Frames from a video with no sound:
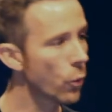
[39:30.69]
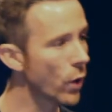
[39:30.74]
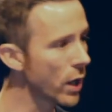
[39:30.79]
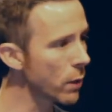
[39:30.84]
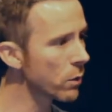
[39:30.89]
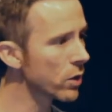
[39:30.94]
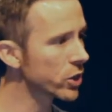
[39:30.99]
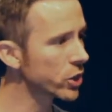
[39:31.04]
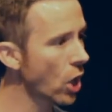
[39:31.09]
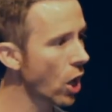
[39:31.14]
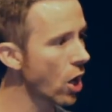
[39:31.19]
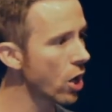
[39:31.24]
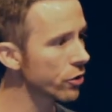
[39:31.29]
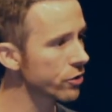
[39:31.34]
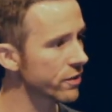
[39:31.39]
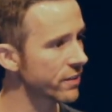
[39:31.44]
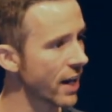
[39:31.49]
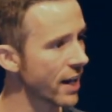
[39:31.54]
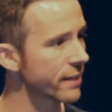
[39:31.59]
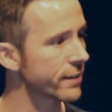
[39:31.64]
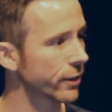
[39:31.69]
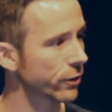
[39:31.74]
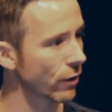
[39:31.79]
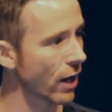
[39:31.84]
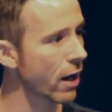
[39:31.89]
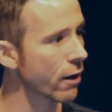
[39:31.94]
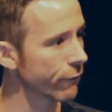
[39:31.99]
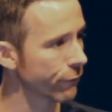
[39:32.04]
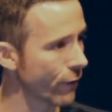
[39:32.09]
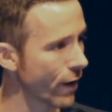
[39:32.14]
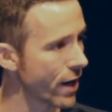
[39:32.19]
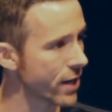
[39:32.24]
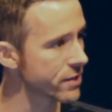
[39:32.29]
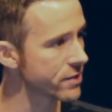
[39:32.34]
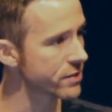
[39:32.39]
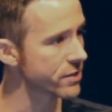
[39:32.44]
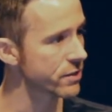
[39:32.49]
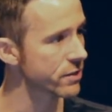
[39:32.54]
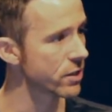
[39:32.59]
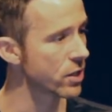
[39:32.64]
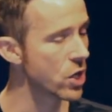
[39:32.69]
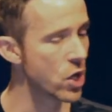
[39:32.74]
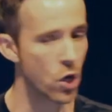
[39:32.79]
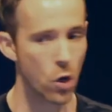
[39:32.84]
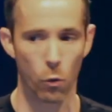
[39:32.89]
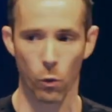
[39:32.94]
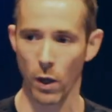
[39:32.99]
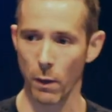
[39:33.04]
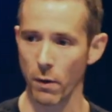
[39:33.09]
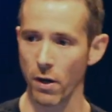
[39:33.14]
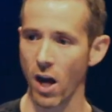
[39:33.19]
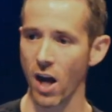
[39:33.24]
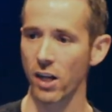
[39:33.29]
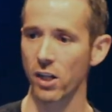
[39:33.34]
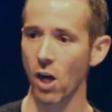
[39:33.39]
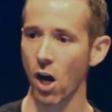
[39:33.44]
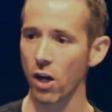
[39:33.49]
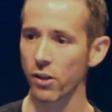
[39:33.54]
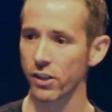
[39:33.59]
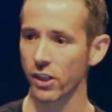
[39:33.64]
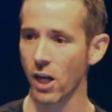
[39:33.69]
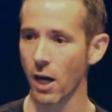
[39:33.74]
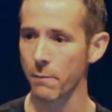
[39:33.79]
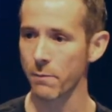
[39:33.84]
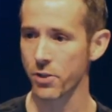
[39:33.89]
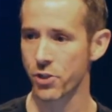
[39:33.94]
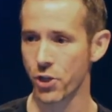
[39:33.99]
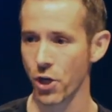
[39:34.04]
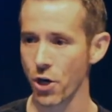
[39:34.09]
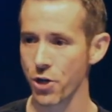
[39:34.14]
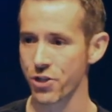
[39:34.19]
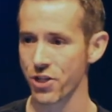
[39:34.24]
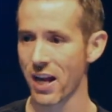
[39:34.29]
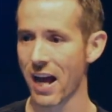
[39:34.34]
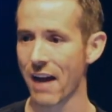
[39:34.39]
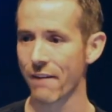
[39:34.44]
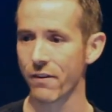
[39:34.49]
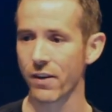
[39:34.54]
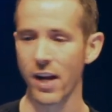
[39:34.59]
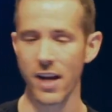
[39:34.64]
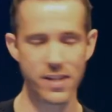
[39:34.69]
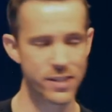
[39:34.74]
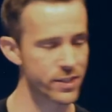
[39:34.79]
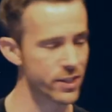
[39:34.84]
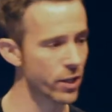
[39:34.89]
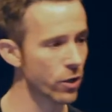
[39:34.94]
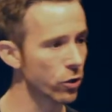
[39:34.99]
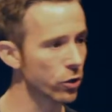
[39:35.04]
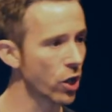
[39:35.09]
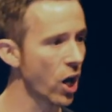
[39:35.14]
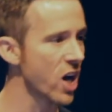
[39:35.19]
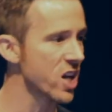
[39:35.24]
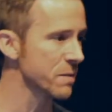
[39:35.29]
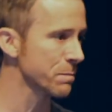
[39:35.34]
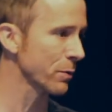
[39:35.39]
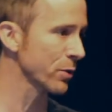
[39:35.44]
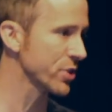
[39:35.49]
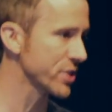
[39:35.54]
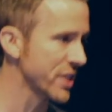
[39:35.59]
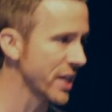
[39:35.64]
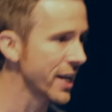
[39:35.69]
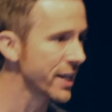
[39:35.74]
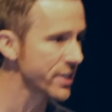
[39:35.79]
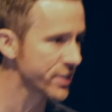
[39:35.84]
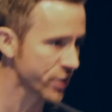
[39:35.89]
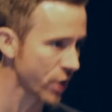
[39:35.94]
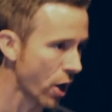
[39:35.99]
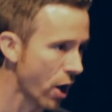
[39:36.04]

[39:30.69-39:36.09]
We were called to take the ground, friends. We were not called to come to church and have a nice little gospel sing